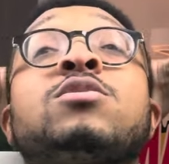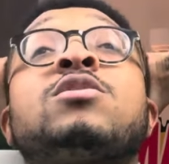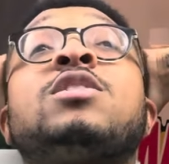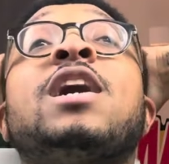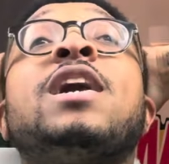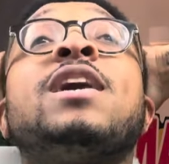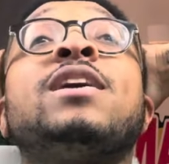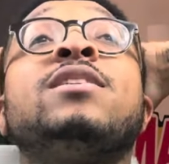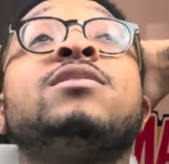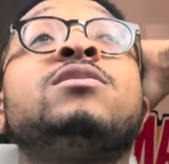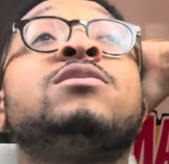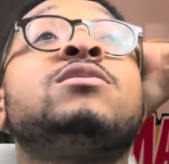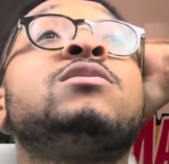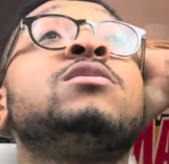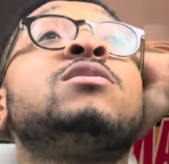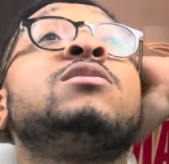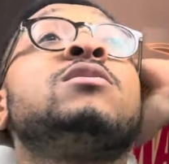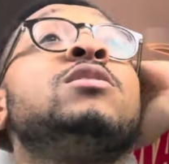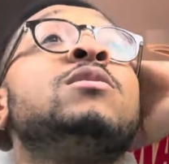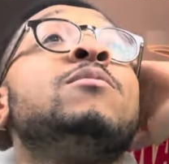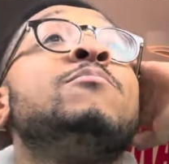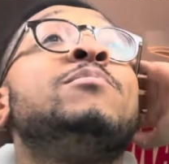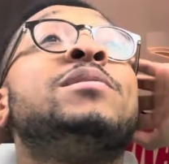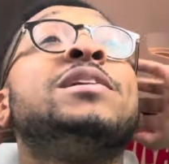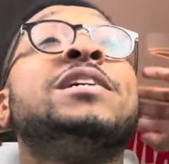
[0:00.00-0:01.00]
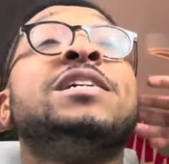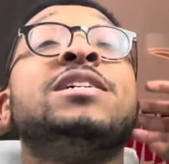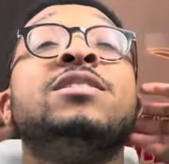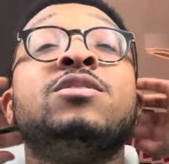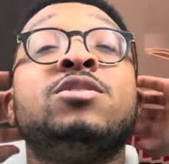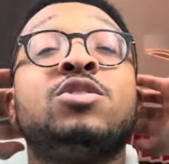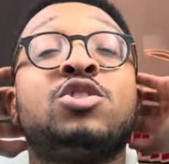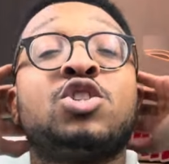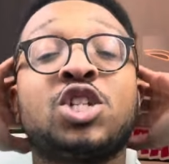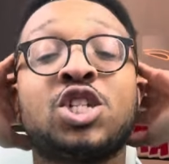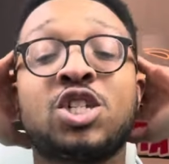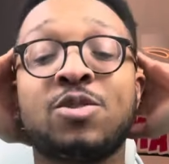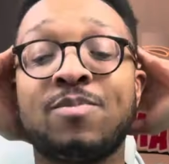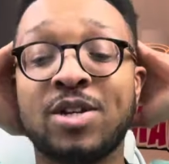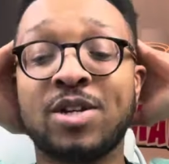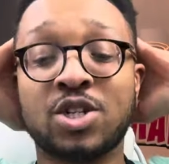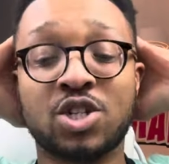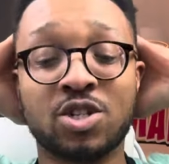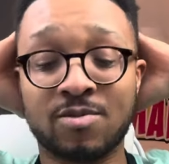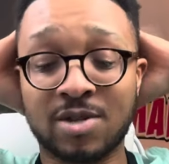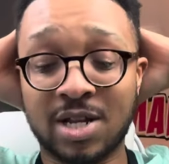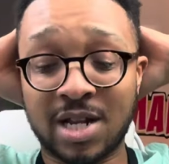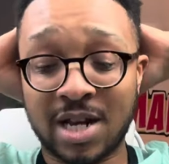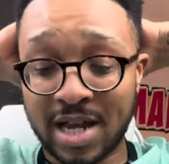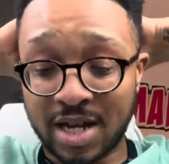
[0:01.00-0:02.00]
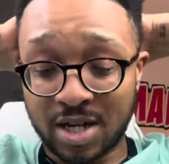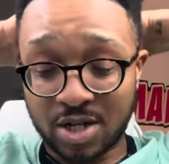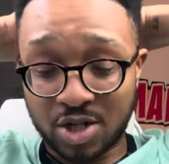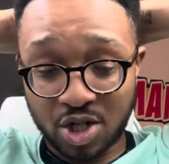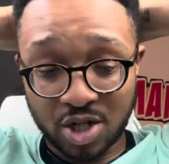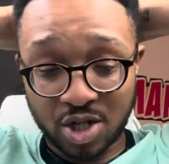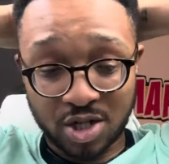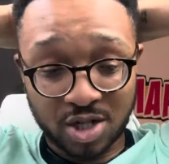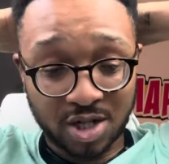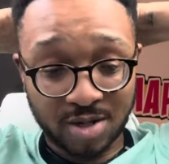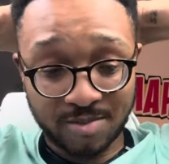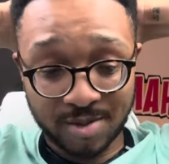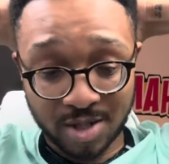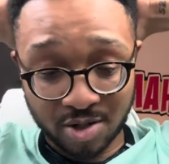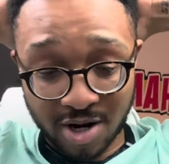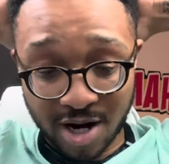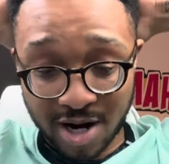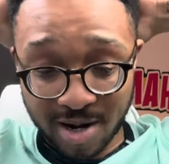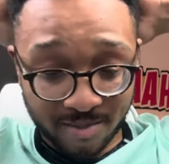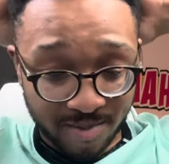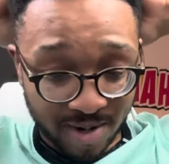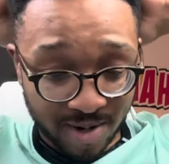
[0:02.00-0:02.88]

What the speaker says: Guys, please, just smash up the likes, just subscribe,